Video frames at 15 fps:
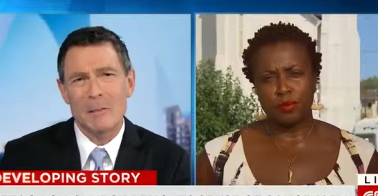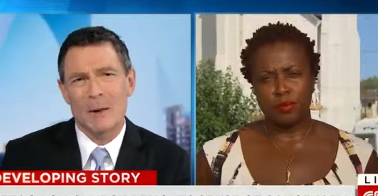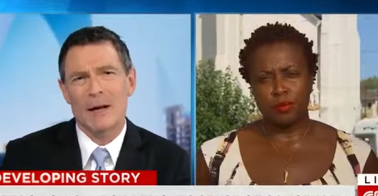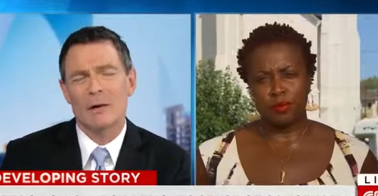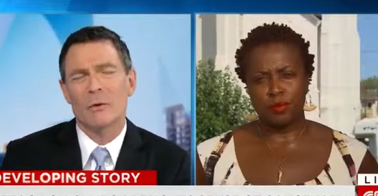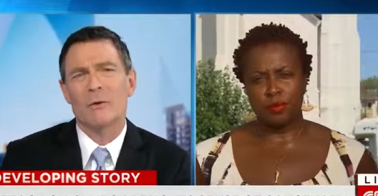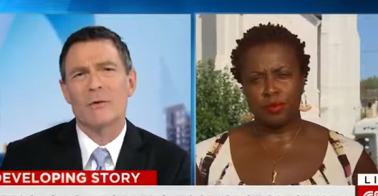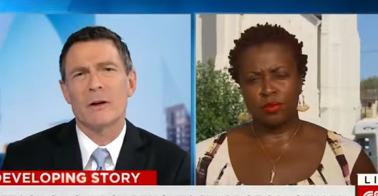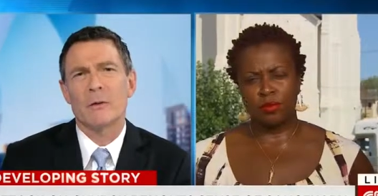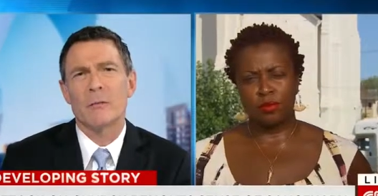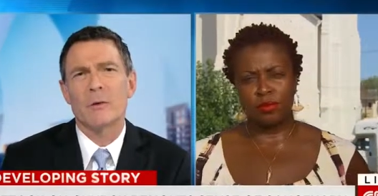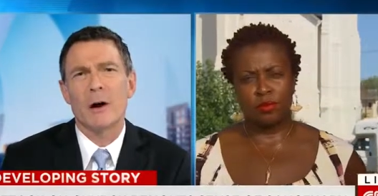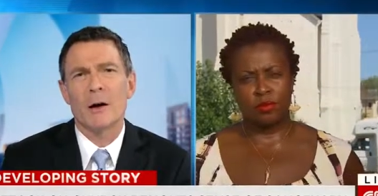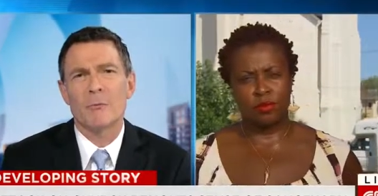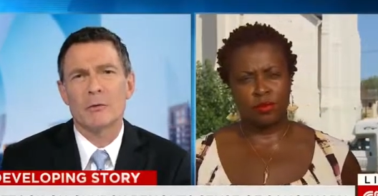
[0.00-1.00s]
Speaker 1: painting with a very
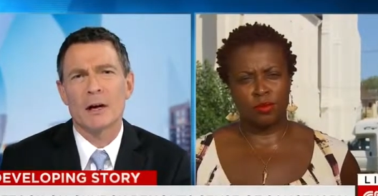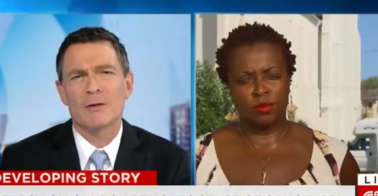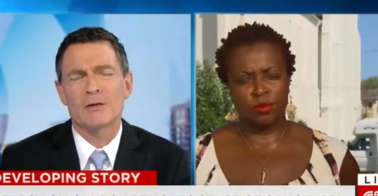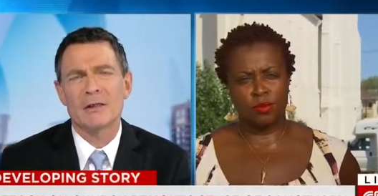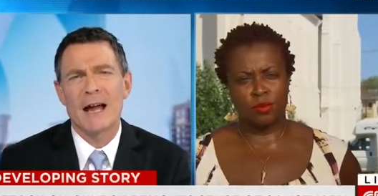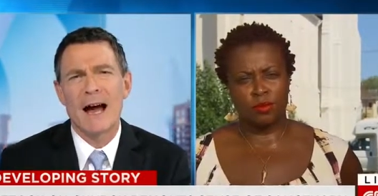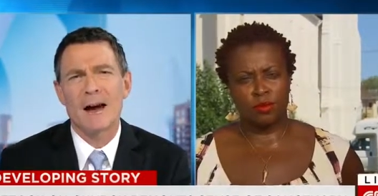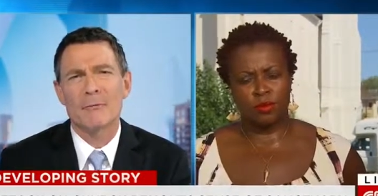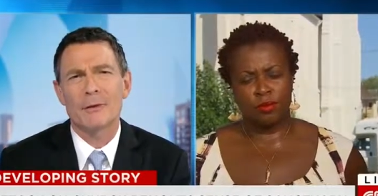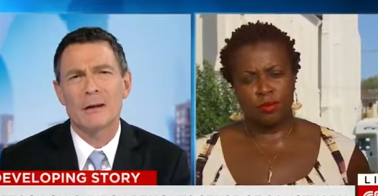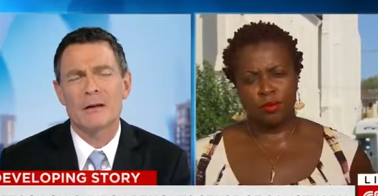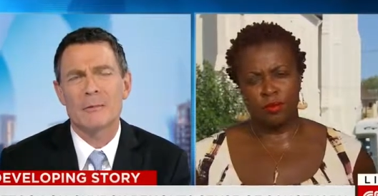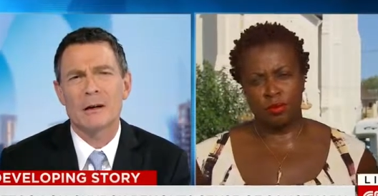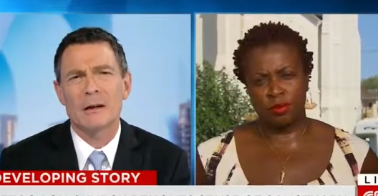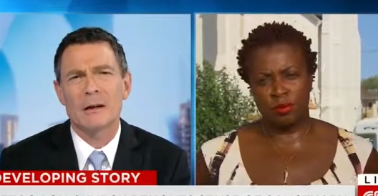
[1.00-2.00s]
broad brush. The
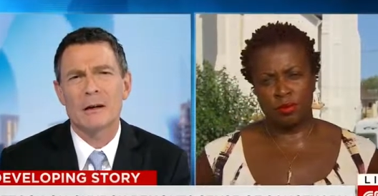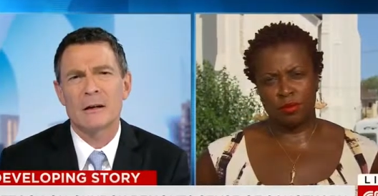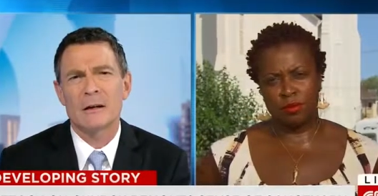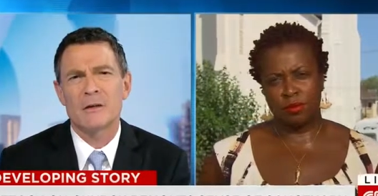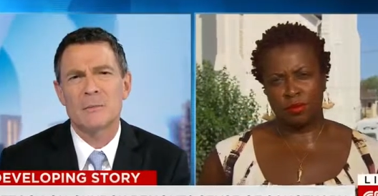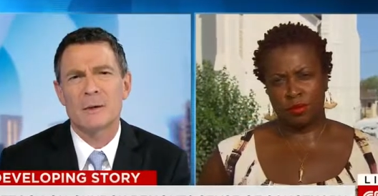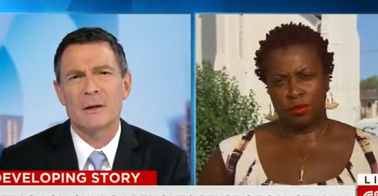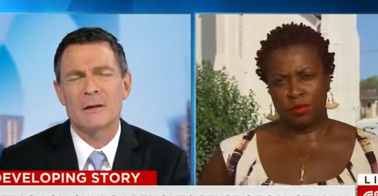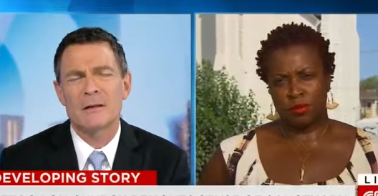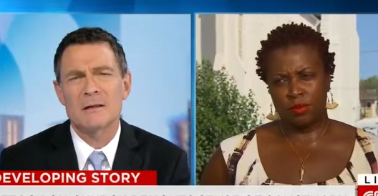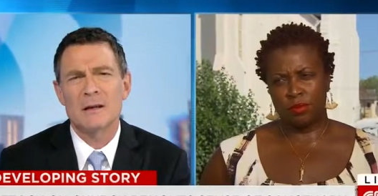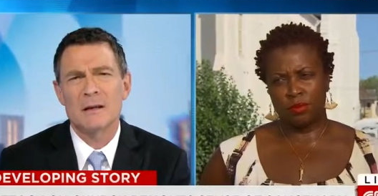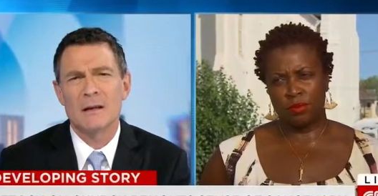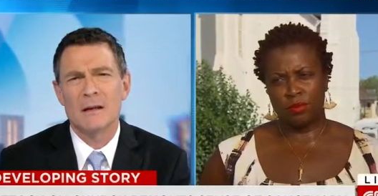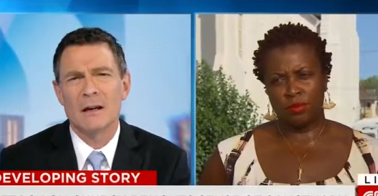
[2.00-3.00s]
African American experience
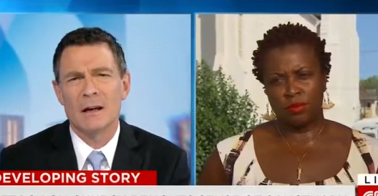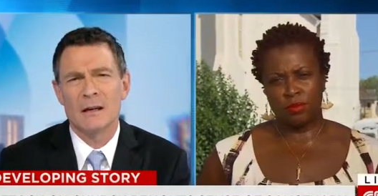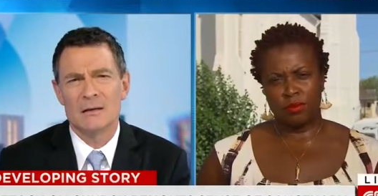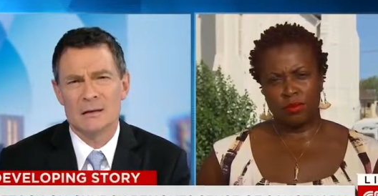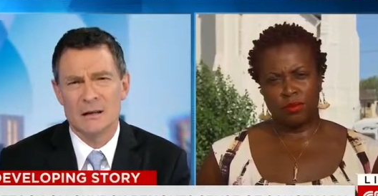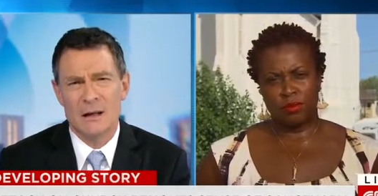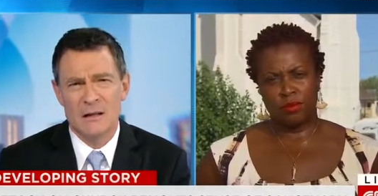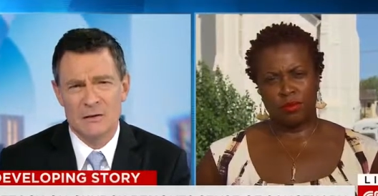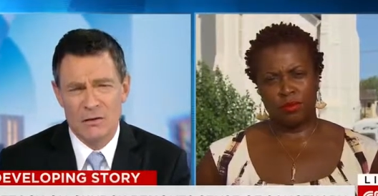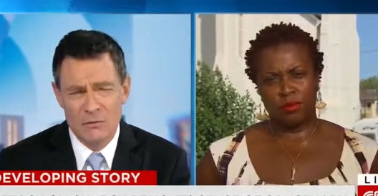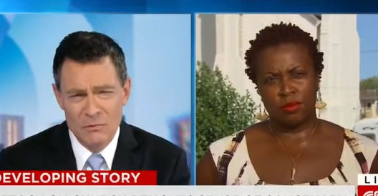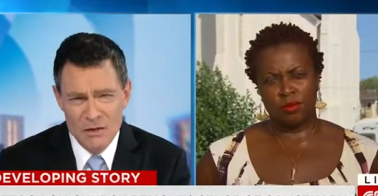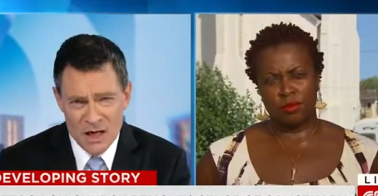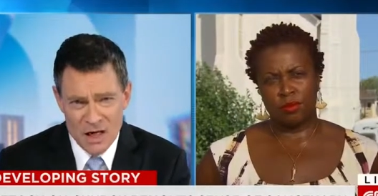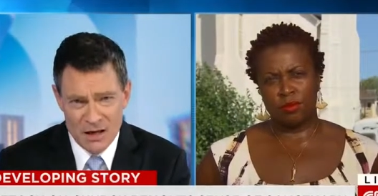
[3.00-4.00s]
is is
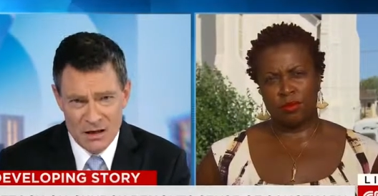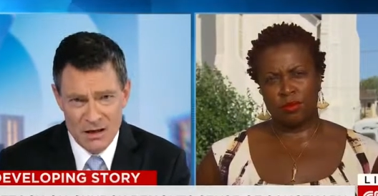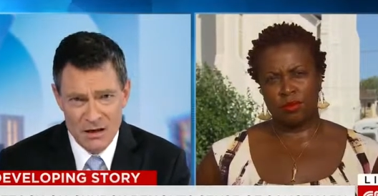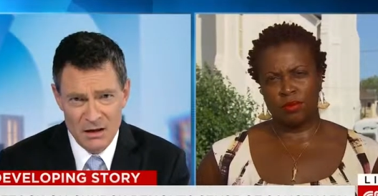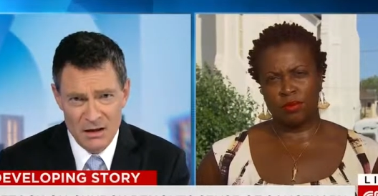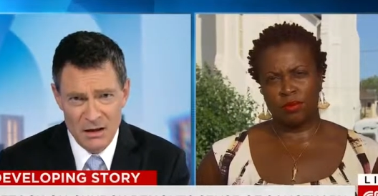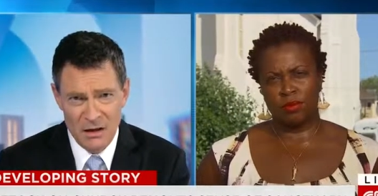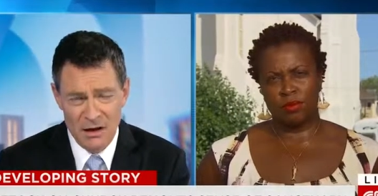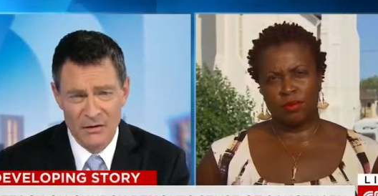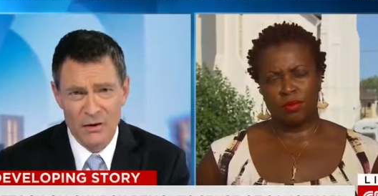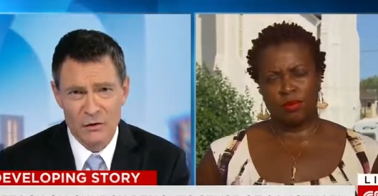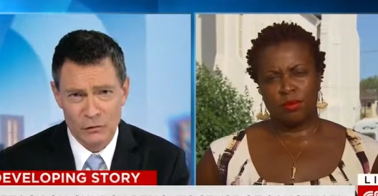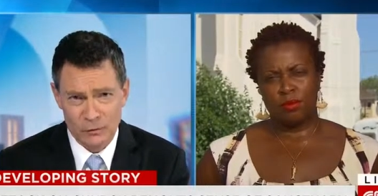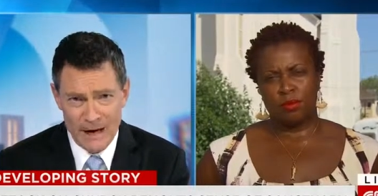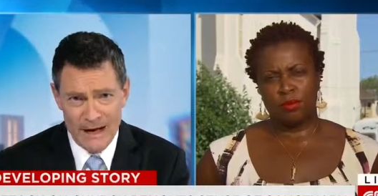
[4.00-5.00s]
unique in
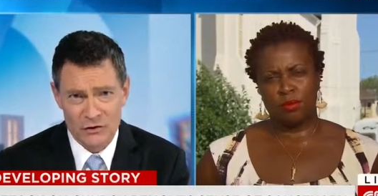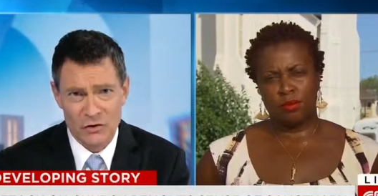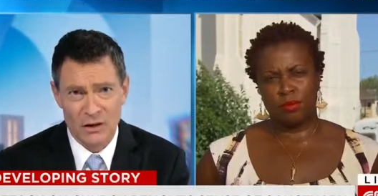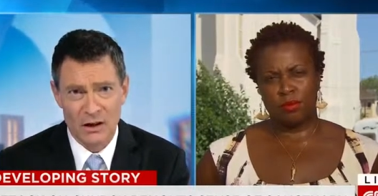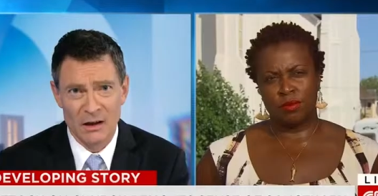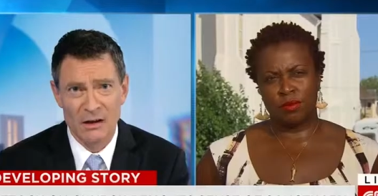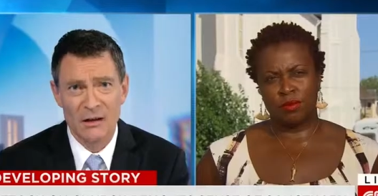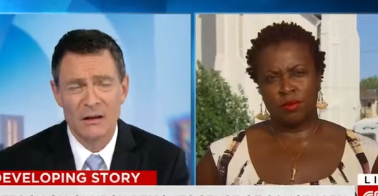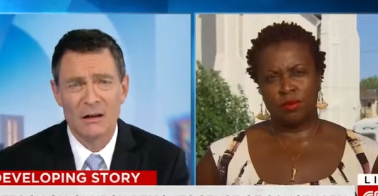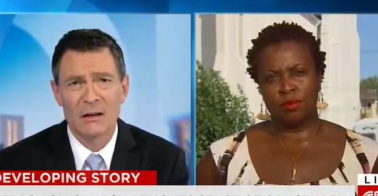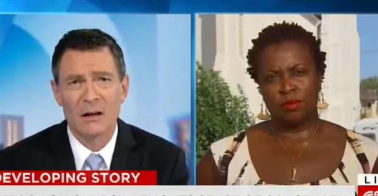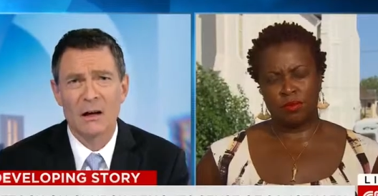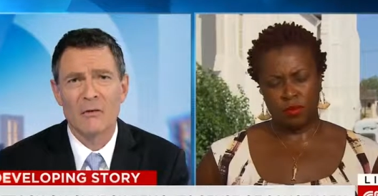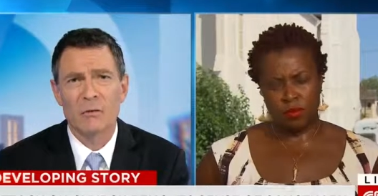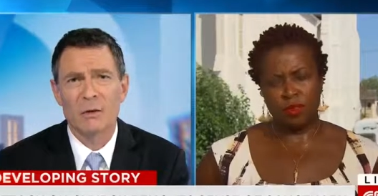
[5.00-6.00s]
the tragedy
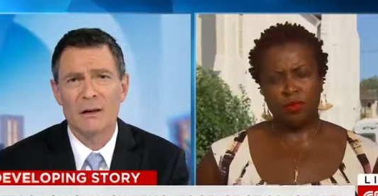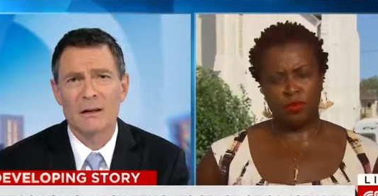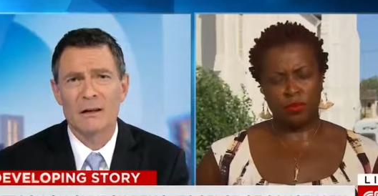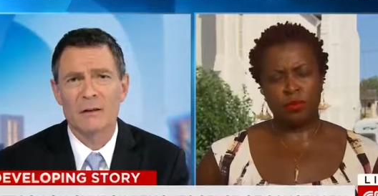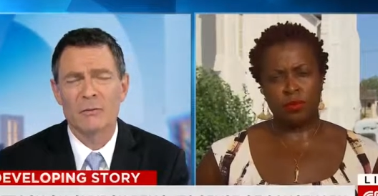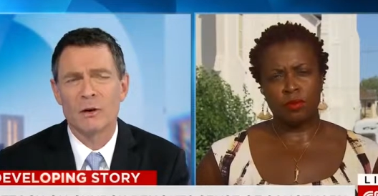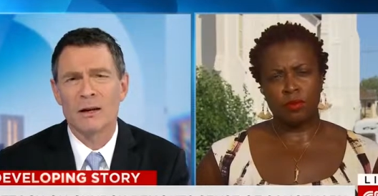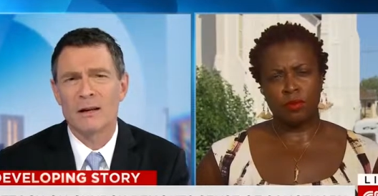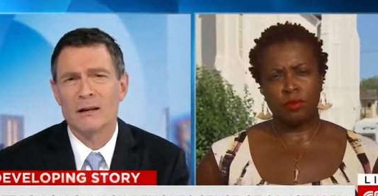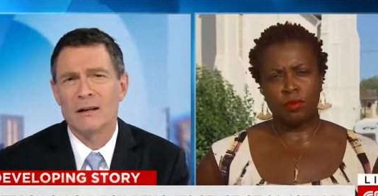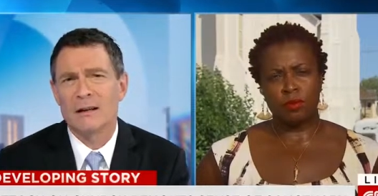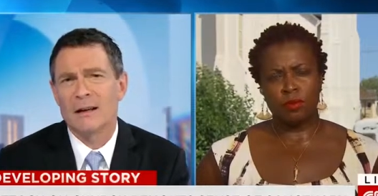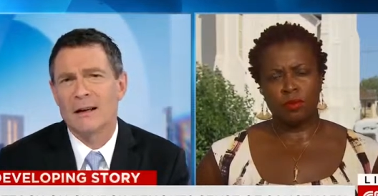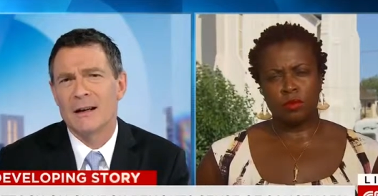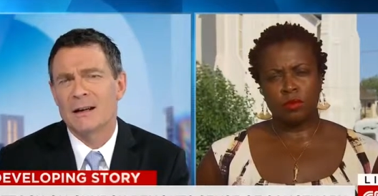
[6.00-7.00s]
of what of what
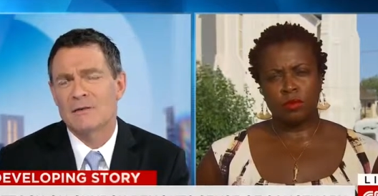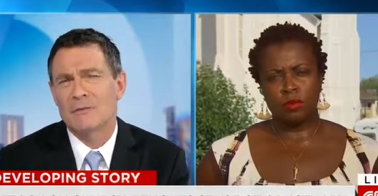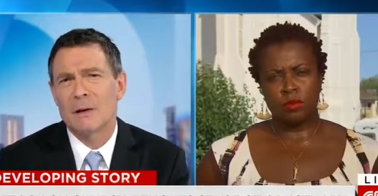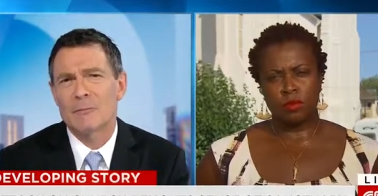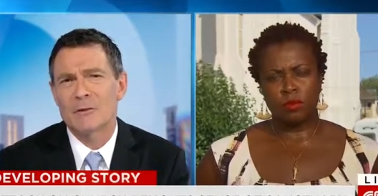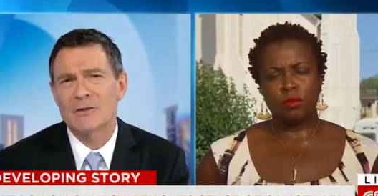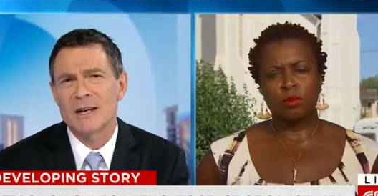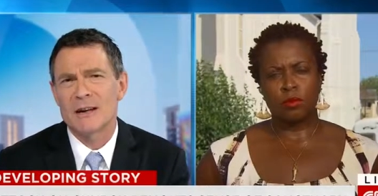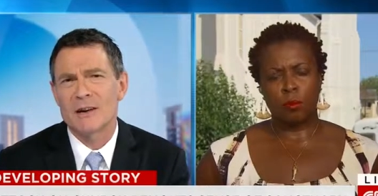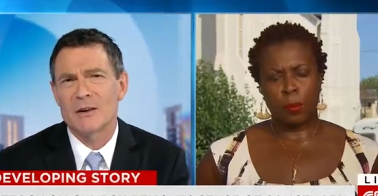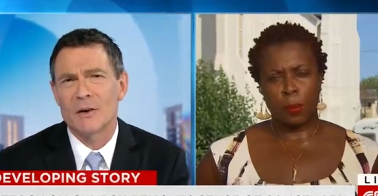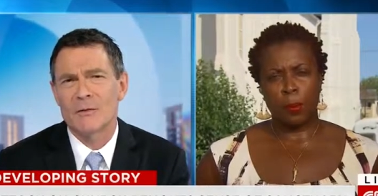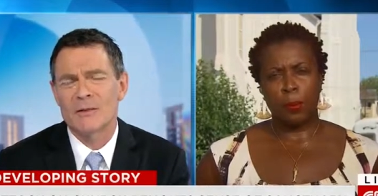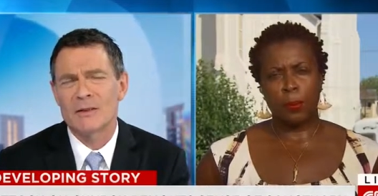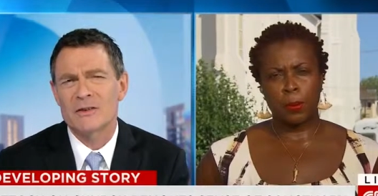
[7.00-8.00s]
it has represented
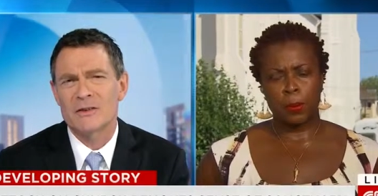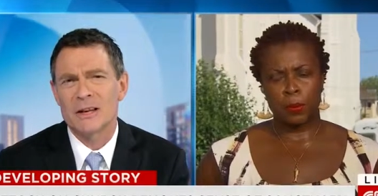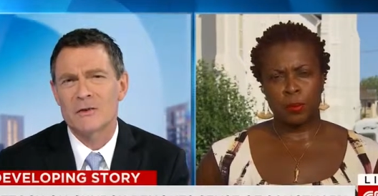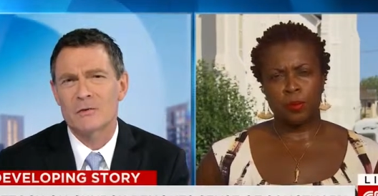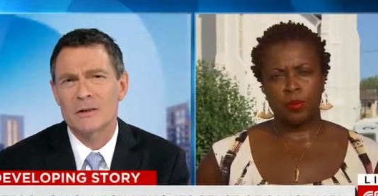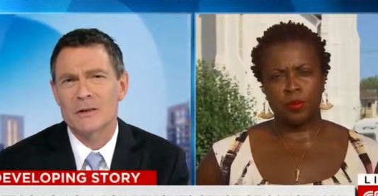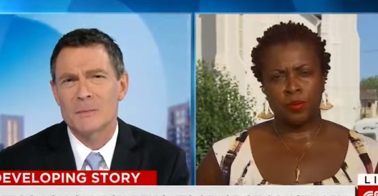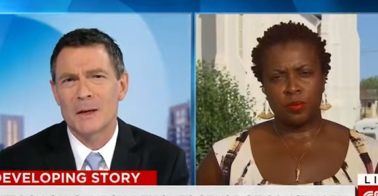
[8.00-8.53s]
over the centuries.